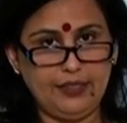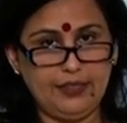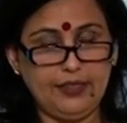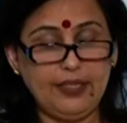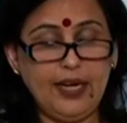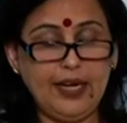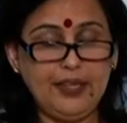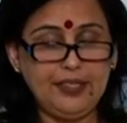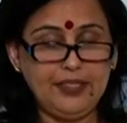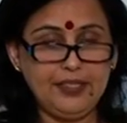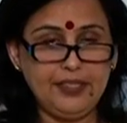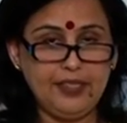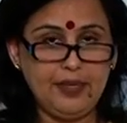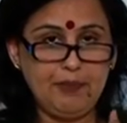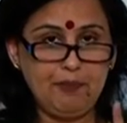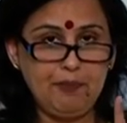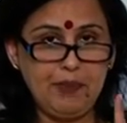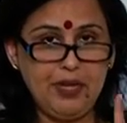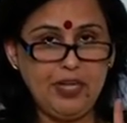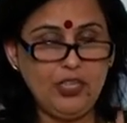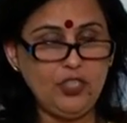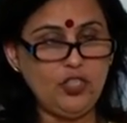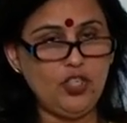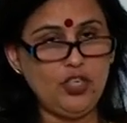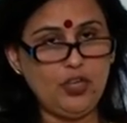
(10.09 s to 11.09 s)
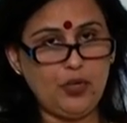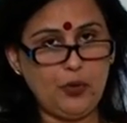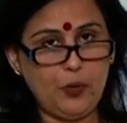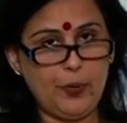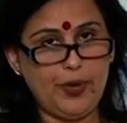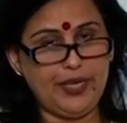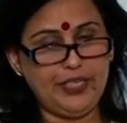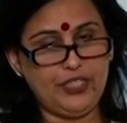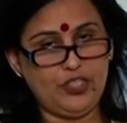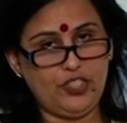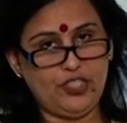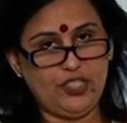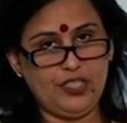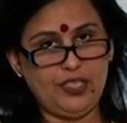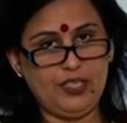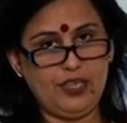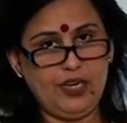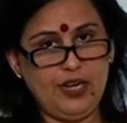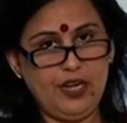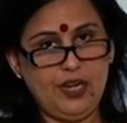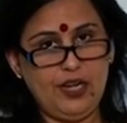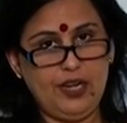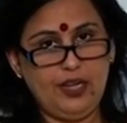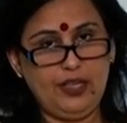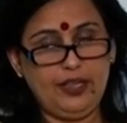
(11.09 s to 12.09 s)
That is the major question
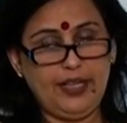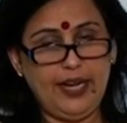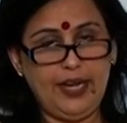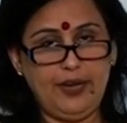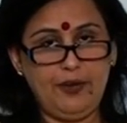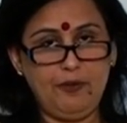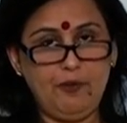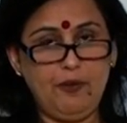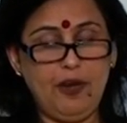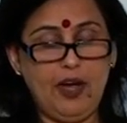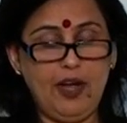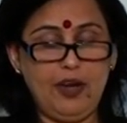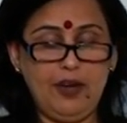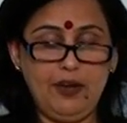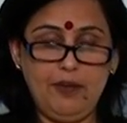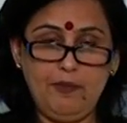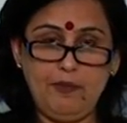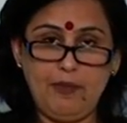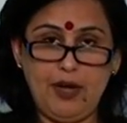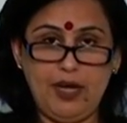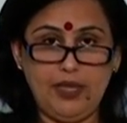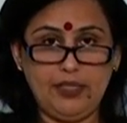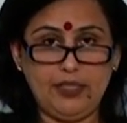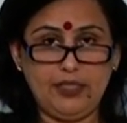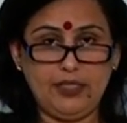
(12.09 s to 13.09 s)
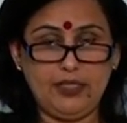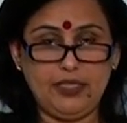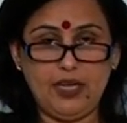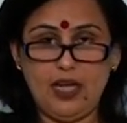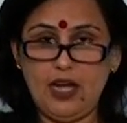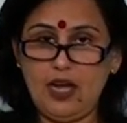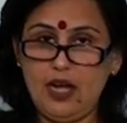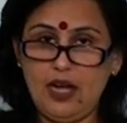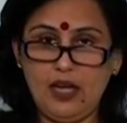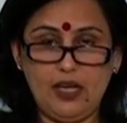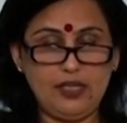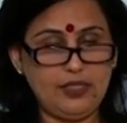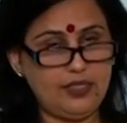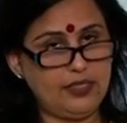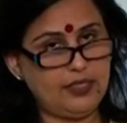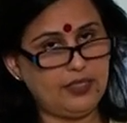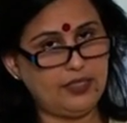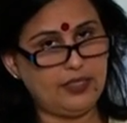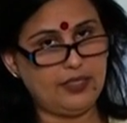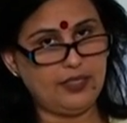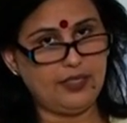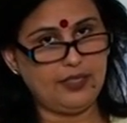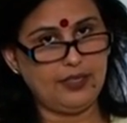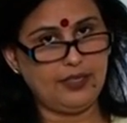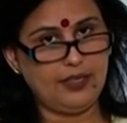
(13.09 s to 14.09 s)
that one must
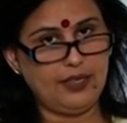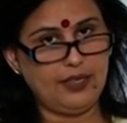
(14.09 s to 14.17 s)
ask.